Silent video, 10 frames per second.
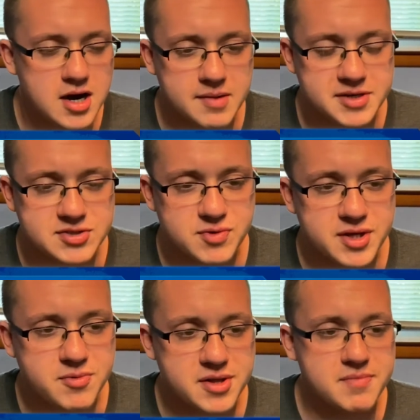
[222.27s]
He's really
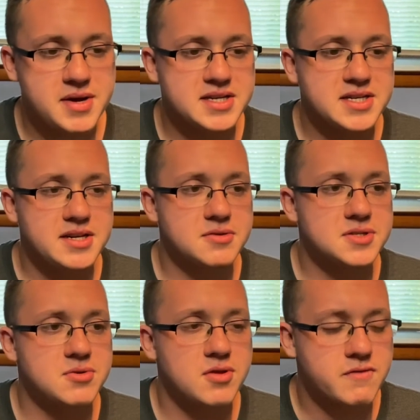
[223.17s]
one of the best heels
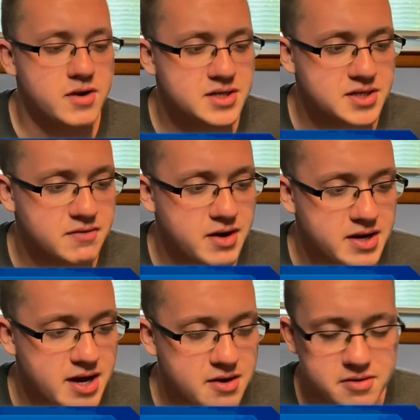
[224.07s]
in all of wrestling right
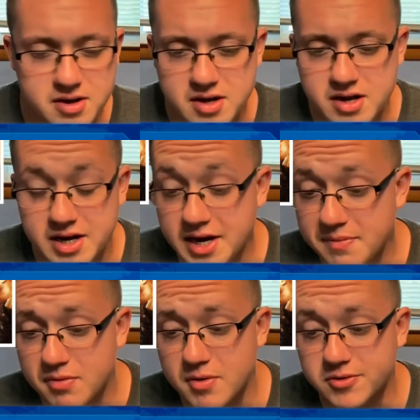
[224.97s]
now in any
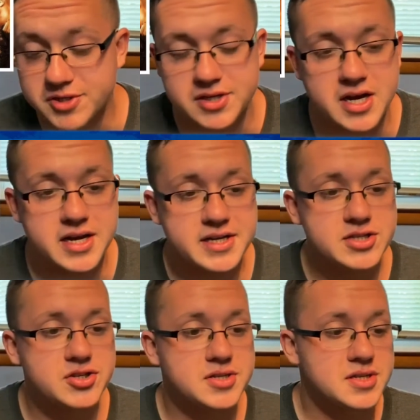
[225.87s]
promotion, and he's
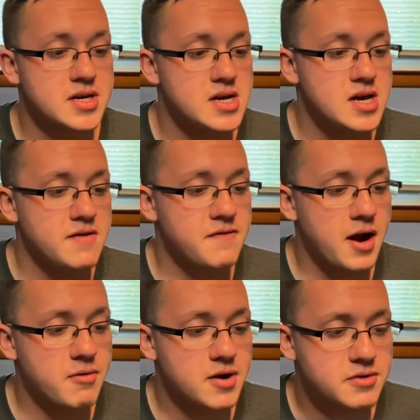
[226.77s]
just
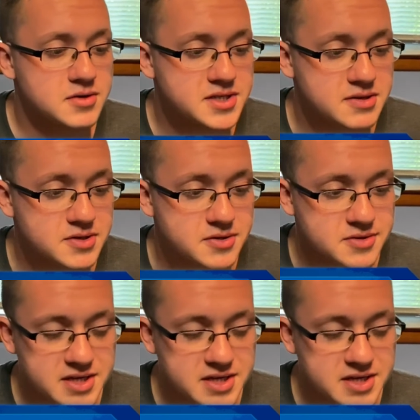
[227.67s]
firing on all cylinders.